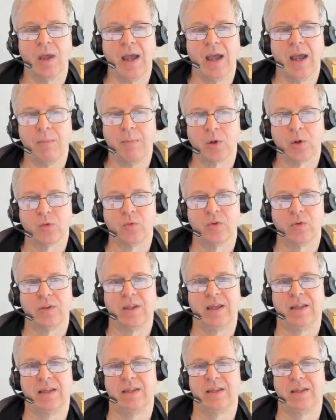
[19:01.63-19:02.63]
but
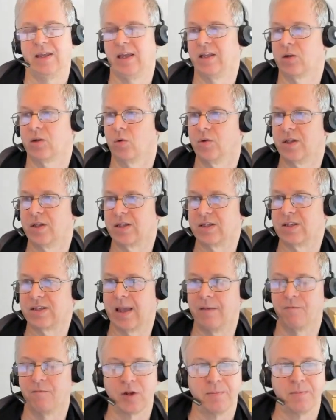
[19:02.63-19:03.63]
they included the
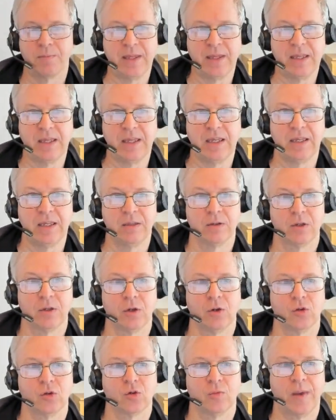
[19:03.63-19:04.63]
same for the BE
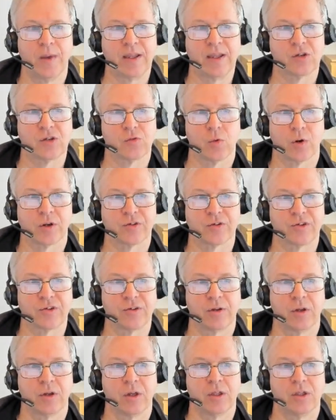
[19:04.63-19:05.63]
to make this work.
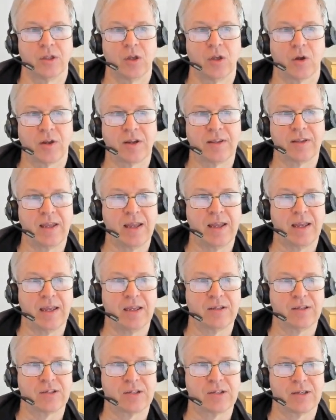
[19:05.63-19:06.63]
The other thing
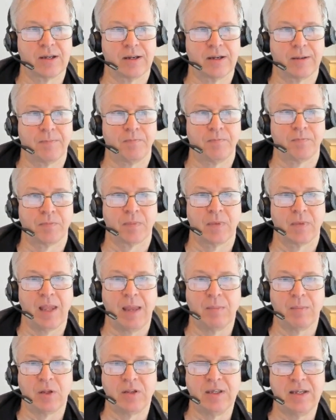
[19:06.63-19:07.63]
is
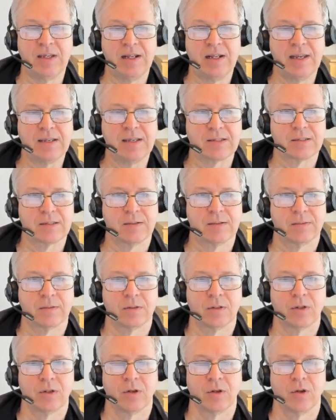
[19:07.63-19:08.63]
MLD list.
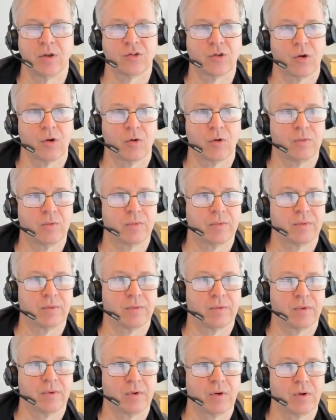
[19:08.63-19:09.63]
So
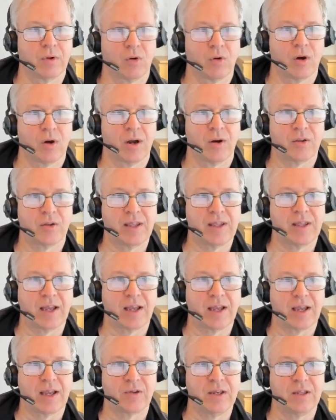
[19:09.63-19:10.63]
on the
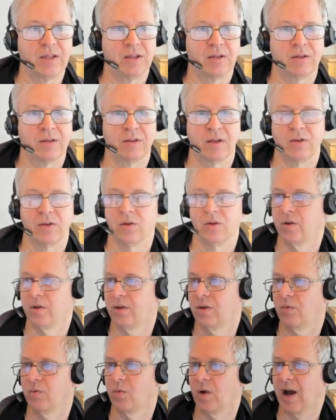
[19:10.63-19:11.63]
next screen,
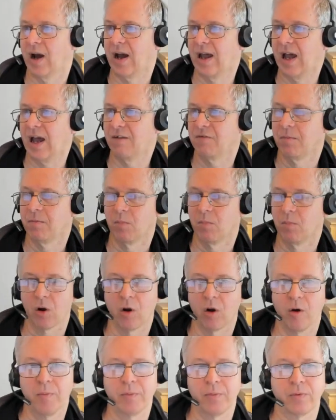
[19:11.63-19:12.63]
I have a
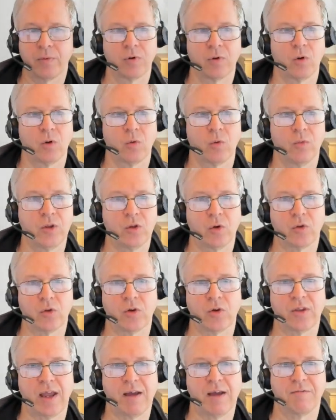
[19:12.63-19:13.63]
mock-up. We do
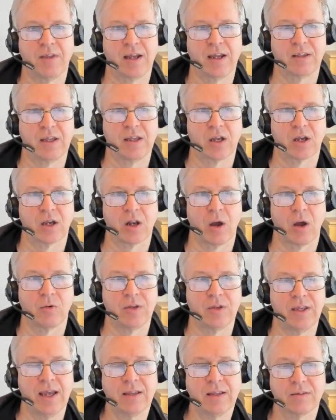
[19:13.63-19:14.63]
not have that in the
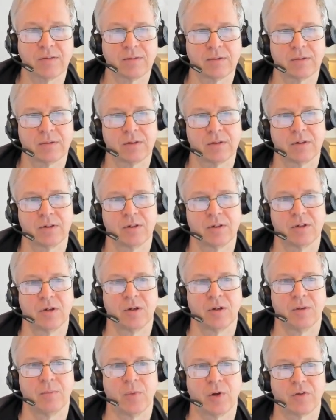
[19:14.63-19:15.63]
cloud yet,
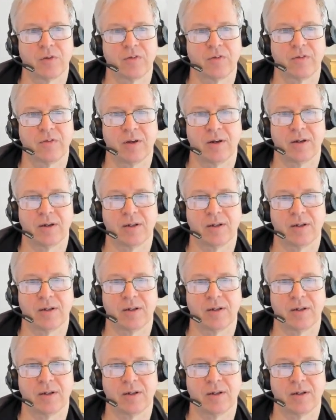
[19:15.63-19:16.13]
but